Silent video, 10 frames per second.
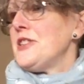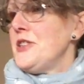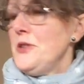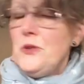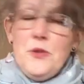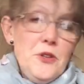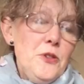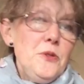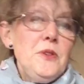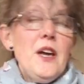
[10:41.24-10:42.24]
Do
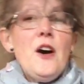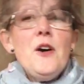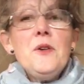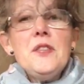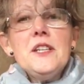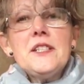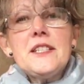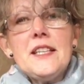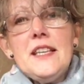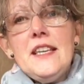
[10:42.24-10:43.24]
you know the
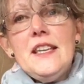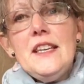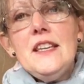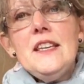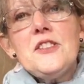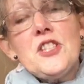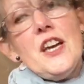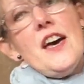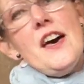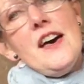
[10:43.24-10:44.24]

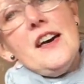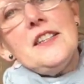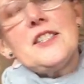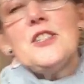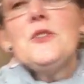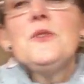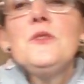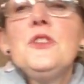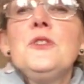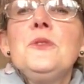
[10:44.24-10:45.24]
teacher? Do
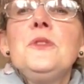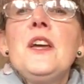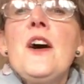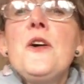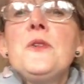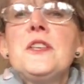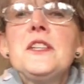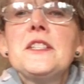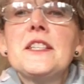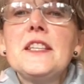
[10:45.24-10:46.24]
you know
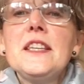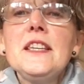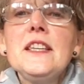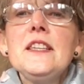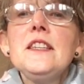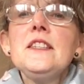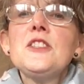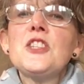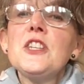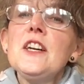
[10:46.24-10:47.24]
the
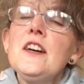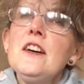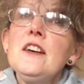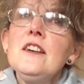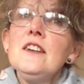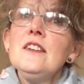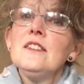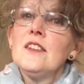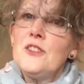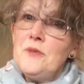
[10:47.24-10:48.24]
teacher?
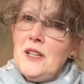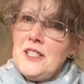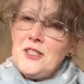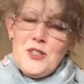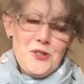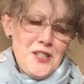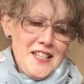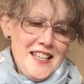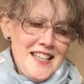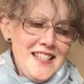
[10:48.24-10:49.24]
You ready to
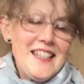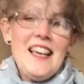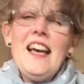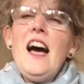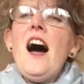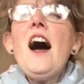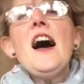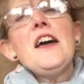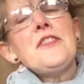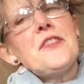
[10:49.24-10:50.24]
join in?
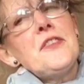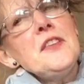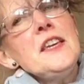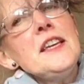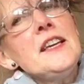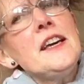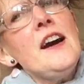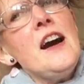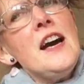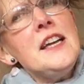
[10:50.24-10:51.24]
I think
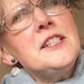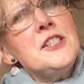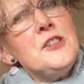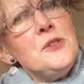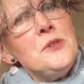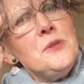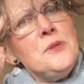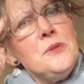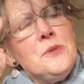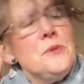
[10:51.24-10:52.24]
I
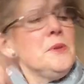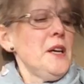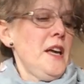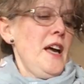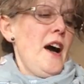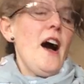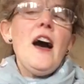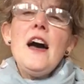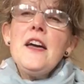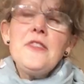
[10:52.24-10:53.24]
do.
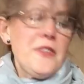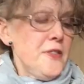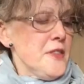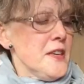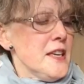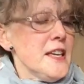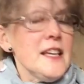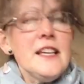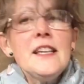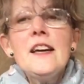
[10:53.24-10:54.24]
I
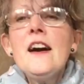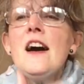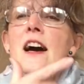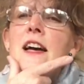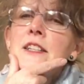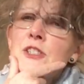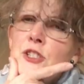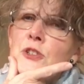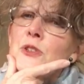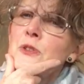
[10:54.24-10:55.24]
think I
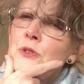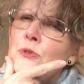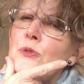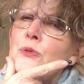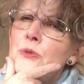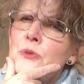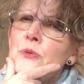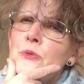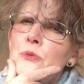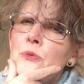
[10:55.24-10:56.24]

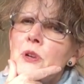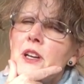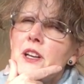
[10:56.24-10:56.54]
do.